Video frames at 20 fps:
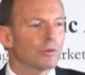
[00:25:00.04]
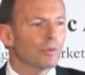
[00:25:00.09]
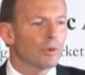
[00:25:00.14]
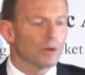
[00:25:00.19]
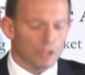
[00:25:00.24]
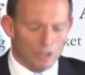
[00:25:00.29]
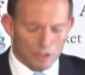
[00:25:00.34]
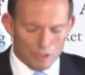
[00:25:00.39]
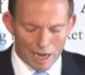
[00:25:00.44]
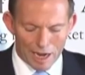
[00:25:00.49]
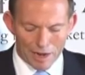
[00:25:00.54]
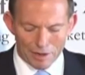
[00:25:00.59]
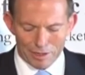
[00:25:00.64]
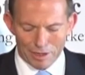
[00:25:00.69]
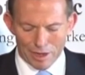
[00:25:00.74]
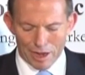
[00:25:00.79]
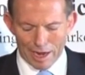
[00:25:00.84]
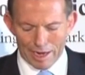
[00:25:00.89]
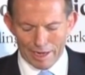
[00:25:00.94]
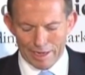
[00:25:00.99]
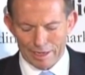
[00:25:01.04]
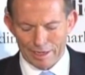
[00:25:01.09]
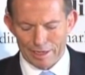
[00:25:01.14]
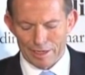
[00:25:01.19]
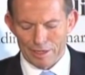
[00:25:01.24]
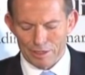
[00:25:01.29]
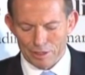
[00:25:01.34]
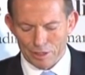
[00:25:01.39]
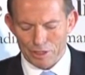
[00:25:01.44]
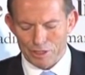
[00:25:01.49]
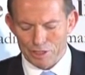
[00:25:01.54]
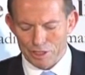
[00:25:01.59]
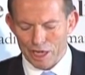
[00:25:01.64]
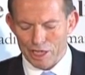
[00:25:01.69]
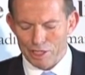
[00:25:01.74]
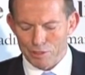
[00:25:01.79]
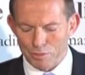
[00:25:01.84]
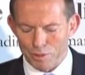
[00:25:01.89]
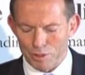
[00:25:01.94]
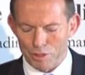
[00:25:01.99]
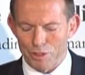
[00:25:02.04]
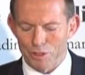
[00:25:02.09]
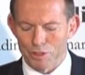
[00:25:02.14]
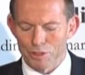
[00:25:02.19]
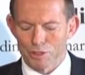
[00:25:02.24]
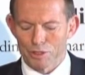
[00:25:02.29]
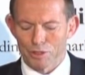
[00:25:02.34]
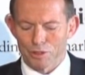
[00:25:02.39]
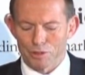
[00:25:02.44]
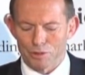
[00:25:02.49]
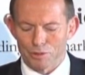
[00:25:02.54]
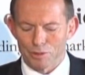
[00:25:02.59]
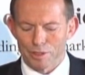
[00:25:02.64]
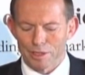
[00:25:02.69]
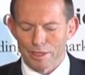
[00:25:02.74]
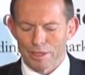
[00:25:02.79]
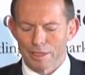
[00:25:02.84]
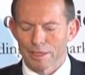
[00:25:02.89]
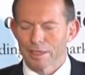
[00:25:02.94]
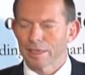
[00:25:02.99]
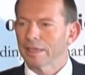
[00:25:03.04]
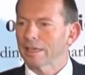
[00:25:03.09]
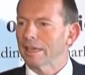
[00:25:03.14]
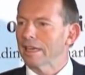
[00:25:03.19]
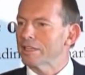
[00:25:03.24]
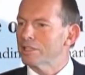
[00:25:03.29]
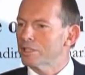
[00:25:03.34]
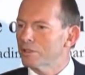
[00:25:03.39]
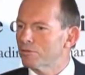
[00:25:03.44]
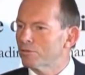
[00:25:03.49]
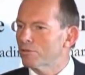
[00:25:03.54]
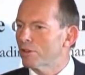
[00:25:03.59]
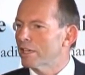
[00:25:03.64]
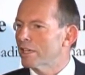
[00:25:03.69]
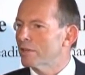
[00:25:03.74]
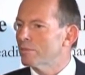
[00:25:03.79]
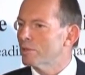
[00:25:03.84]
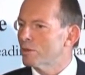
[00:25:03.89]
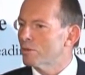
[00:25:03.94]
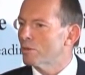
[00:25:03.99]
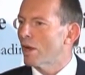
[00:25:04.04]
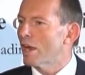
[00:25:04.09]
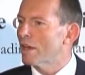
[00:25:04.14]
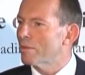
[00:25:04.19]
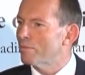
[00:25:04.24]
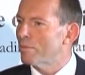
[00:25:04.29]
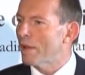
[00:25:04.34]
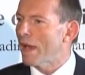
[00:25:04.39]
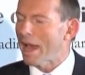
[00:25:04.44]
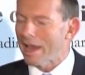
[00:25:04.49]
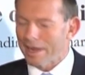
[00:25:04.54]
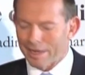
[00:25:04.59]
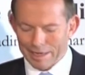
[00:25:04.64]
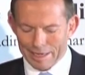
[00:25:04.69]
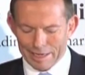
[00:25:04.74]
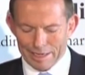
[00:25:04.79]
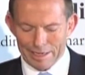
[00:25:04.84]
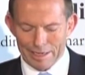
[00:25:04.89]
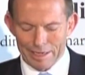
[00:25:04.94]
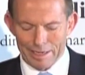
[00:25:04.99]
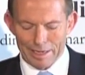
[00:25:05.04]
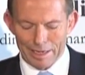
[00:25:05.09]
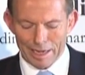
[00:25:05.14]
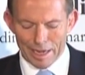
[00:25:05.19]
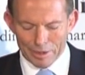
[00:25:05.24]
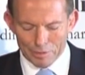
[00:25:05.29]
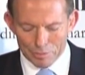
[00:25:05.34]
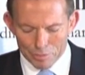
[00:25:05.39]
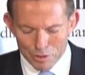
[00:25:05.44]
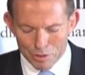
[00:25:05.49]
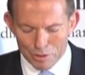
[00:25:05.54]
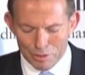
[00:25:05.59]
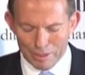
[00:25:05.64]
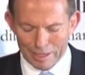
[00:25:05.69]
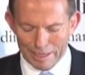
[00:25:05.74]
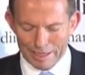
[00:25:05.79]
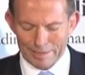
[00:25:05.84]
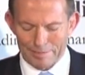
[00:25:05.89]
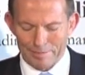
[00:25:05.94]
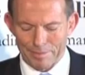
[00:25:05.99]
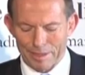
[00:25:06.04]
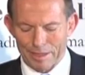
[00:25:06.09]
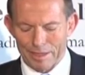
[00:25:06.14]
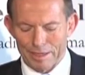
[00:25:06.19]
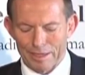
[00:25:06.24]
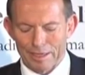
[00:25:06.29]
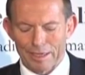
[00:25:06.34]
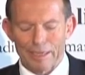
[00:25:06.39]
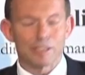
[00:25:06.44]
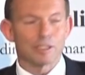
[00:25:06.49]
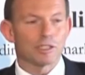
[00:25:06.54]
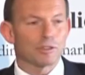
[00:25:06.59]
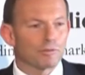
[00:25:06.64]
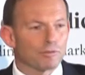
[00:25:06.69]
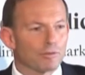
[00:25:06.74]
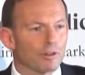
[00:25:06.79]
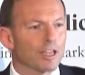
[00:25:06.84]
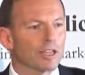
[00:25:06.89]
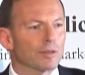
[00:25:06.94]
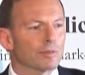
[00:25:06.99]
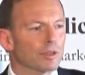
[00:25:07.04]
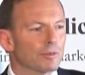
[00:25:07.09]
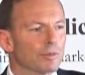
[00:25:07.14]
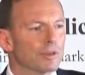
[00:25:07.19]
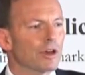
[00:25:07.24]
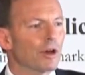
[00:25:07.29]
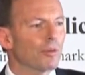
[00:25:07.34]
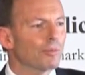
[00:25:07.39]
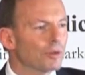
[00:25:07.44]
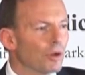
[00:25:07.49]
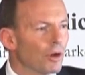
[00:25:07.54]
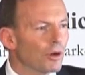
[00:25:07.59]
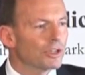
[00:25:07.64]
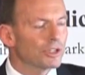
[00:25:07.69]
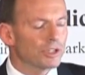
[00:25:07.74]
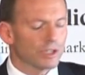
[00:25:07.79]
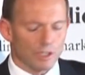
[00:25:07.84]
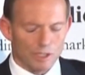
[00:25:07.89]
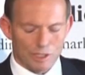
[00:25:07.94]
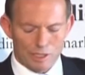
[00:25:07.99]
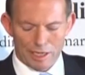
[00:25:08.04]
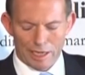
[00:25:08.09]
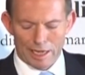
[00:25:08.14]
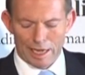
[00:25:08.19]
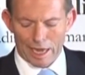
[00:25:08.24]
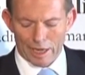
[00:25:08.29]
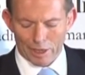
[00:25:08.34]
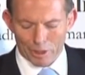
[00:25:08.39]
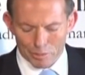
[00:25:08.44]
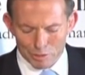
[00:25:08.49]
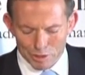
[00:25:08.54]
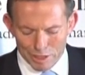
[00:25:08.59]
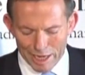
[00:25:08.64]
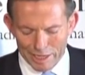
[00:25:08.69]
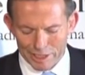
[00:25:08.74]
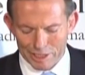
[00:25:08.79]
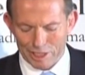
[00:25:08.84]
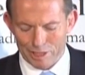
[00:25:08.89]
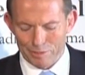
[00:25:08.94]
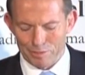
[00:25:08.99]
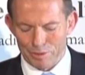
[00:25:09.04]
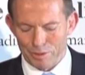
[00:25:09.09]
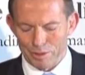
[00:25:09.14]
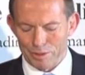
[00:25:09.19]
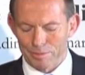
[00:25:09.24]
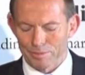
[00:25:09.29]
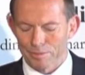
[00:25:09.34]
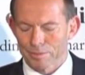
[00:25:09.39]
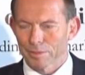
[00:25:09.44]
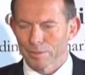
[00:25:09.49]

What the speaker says: what you don't like, not just what you do. It's the freedom to write badly and rudely. It's the freedom to be obnoxious and objectionable.